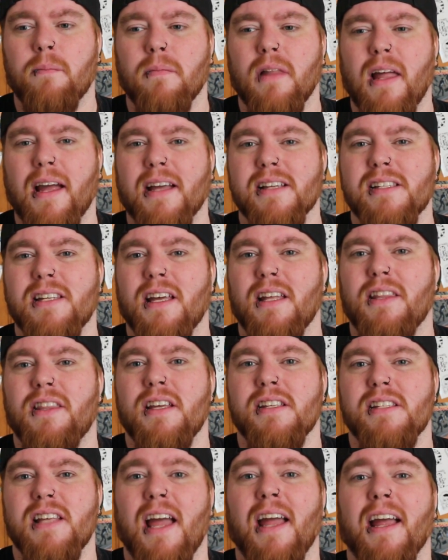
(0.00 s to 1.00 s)
Like I said,
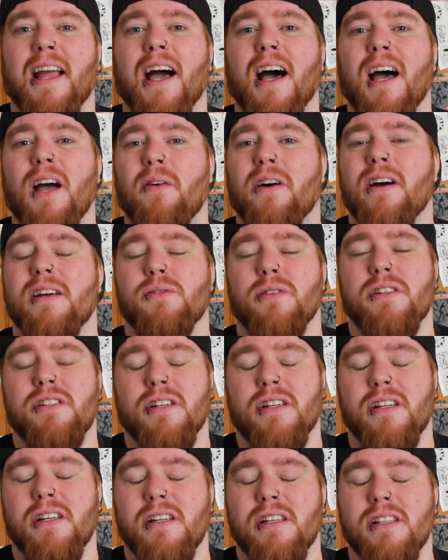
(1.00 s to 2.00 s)
there's Eikaiwas, which
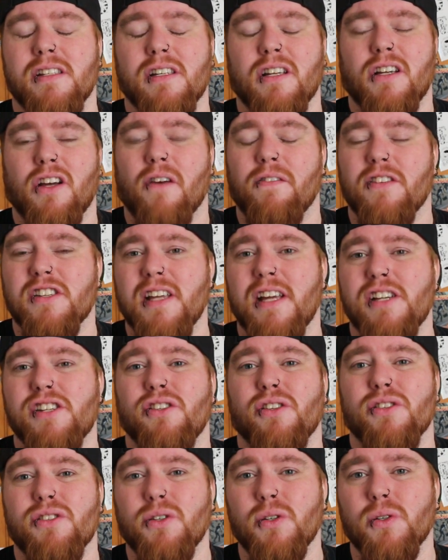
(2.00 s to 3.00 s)
is
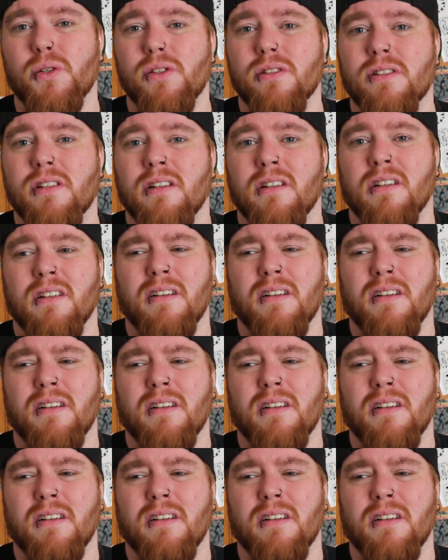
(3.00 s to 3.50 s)
conversational schools,